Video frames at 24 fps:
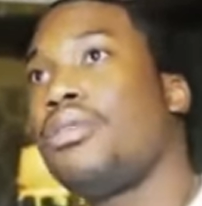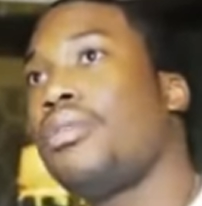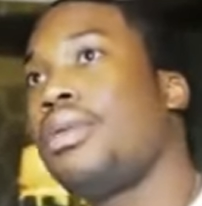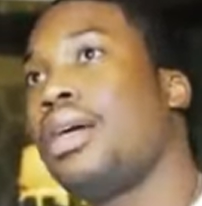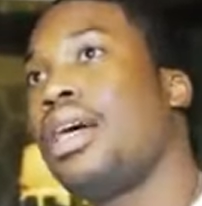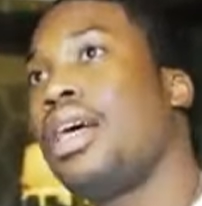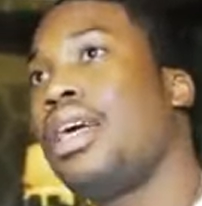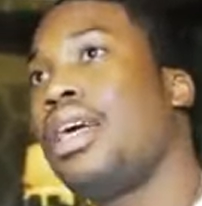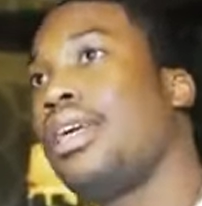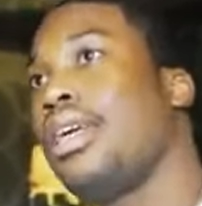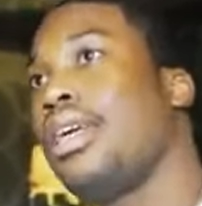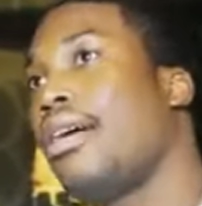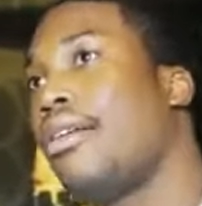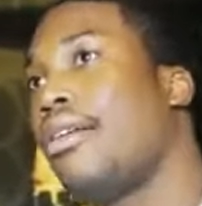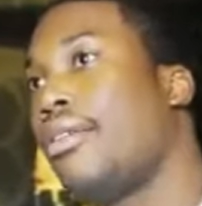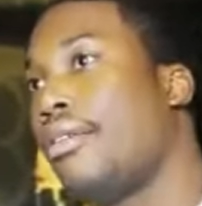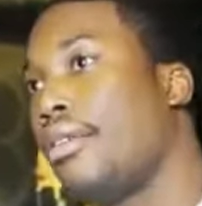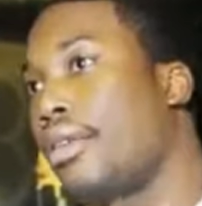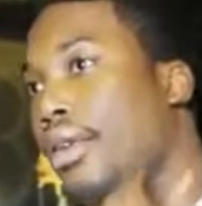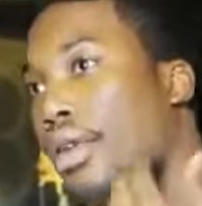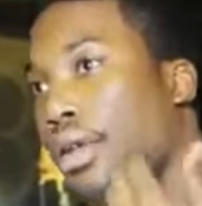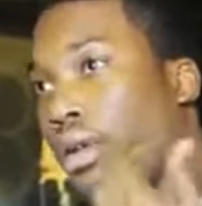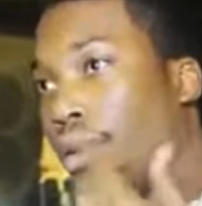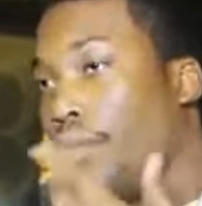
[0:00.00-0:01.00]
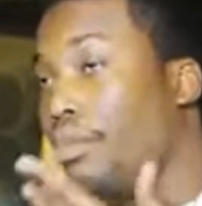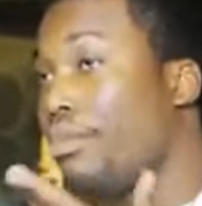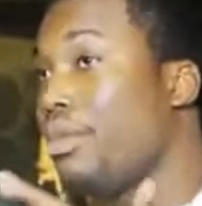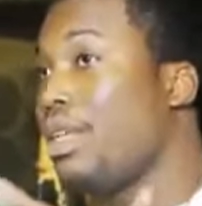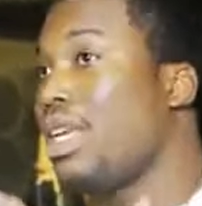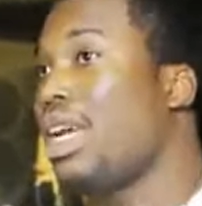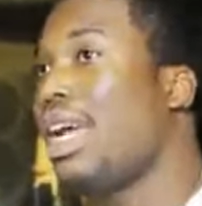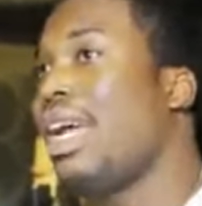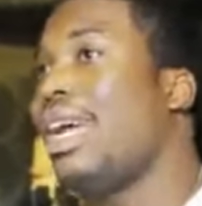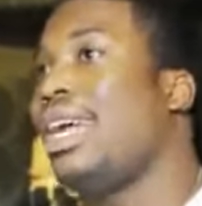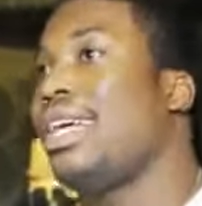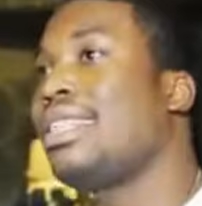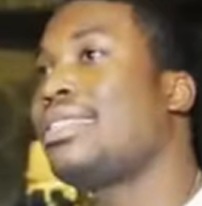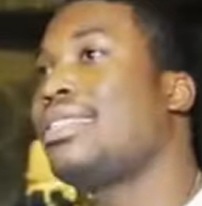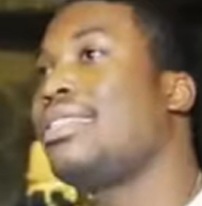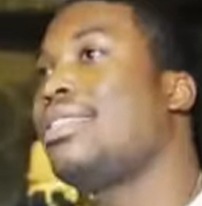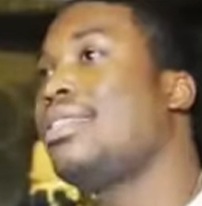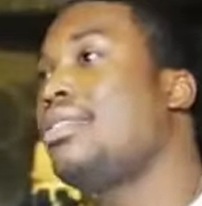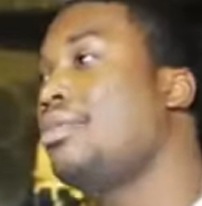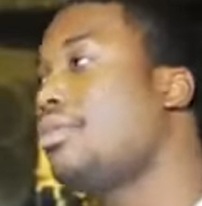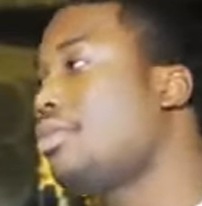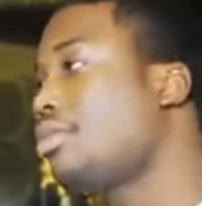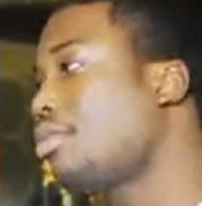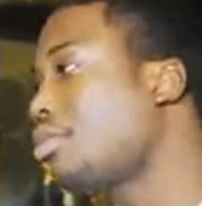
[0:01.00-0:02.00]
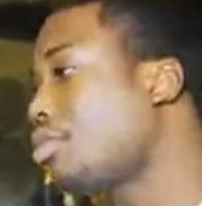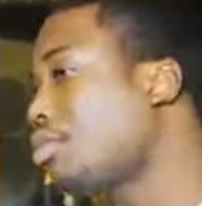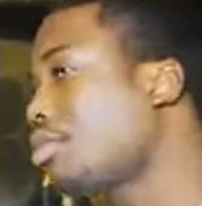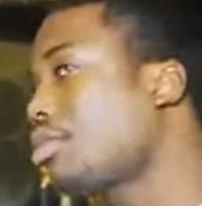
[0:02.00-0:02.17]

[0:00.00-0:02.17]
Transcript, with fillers: nobody out, me, I actually...